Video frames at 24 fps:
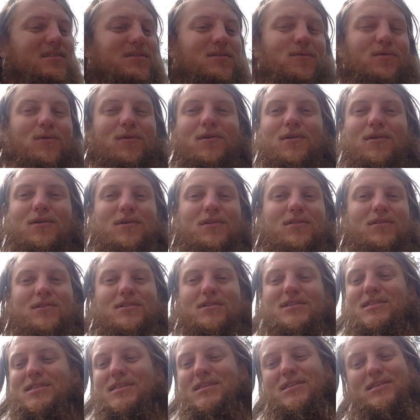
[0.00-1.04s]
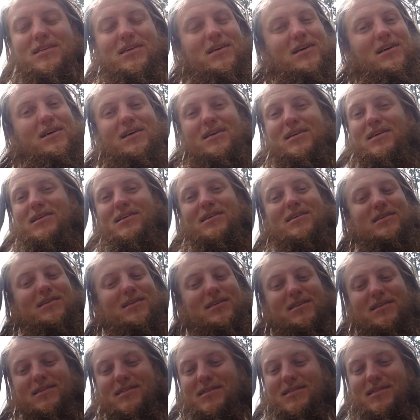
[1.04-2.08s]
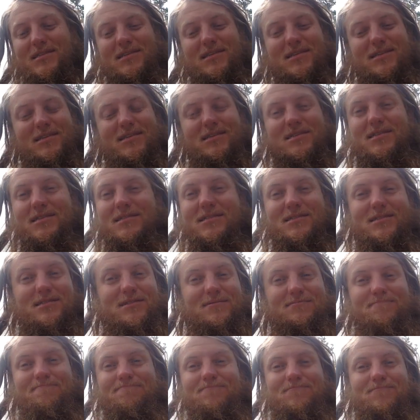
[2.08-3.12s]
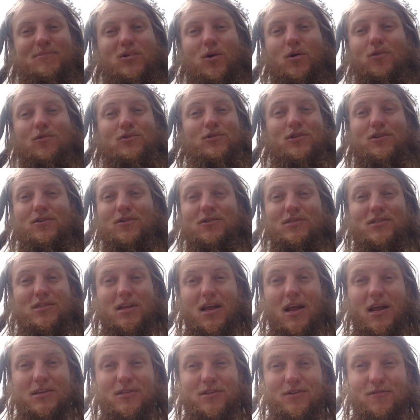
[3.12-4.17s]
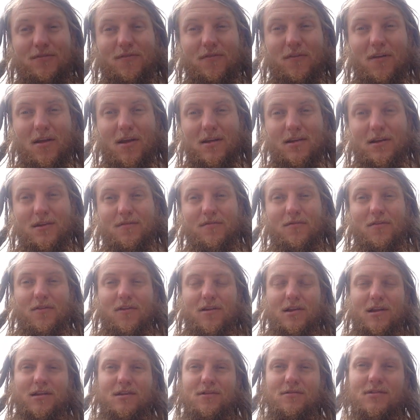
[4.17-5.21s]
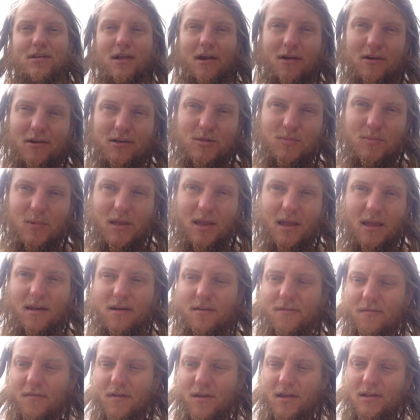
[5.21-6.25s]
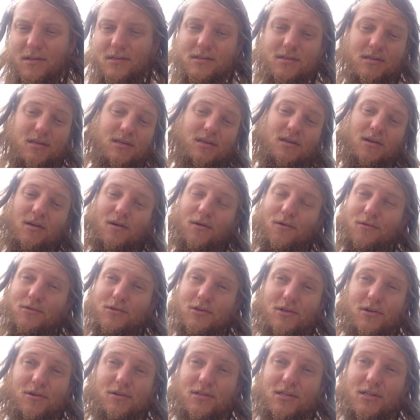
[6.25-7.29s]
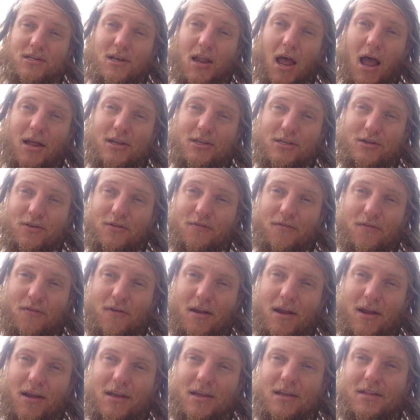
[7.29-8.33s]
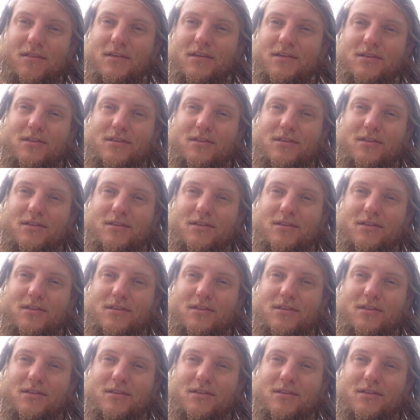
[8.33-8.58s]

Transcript: the world is, it's culture is not your friend. For any of you Terrence McKenna fans, culture is not your friend, and